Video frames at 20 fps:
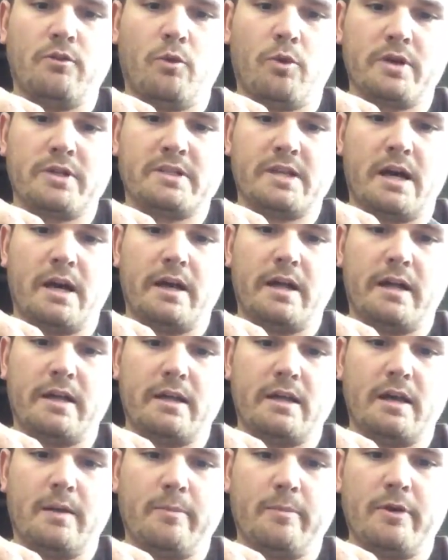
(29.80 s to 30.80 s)
for
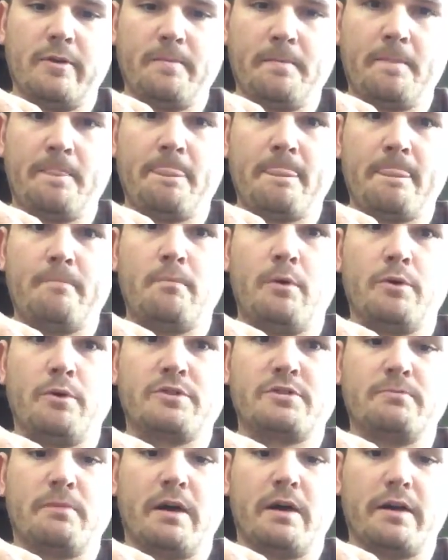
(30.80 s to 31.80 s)
tying up
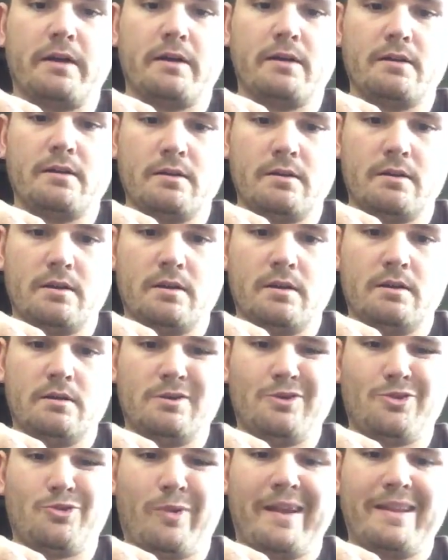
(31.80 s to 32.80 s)
most of my
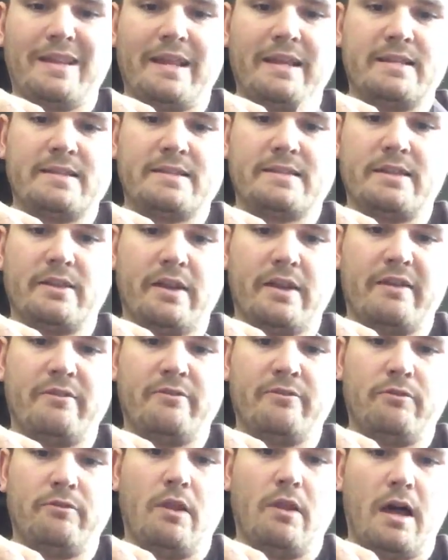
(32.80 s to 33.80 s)
Great Lakes steelhead
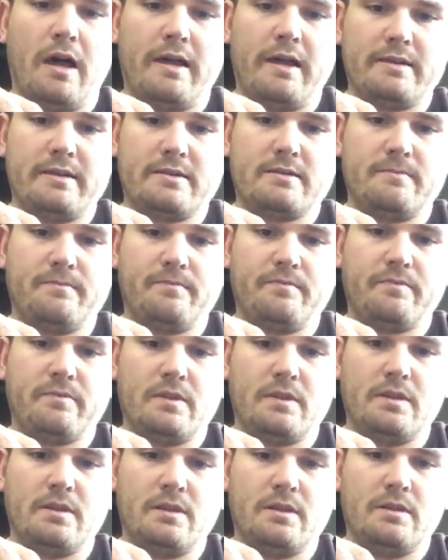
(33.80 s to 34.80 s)
flies.
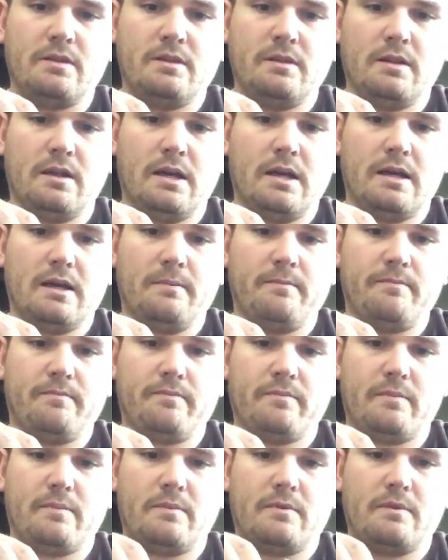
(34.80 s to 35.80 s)
Um,
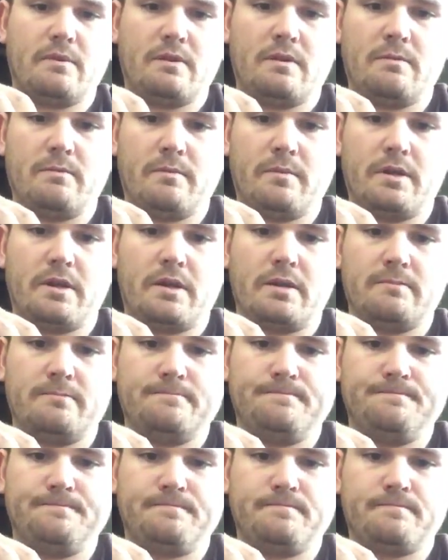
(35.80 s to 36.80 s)
I'm going
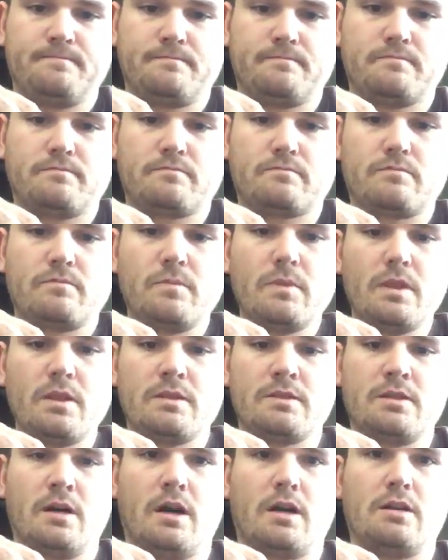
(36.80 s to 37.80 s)

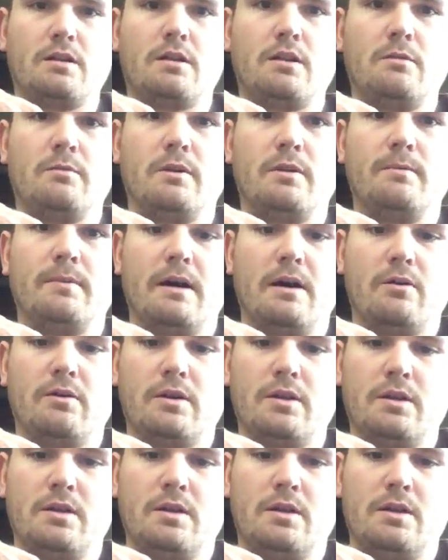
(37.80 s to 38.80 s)
to talk a little bit about
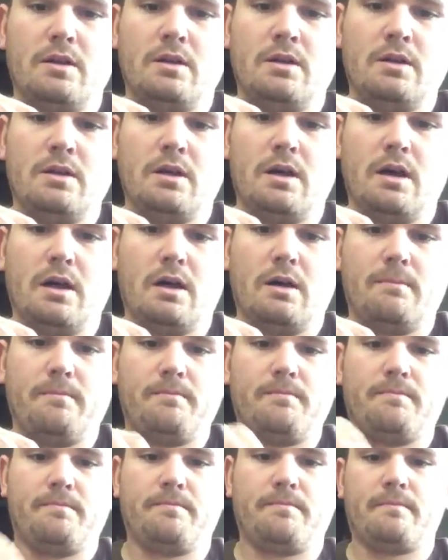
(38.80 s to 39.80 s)
um,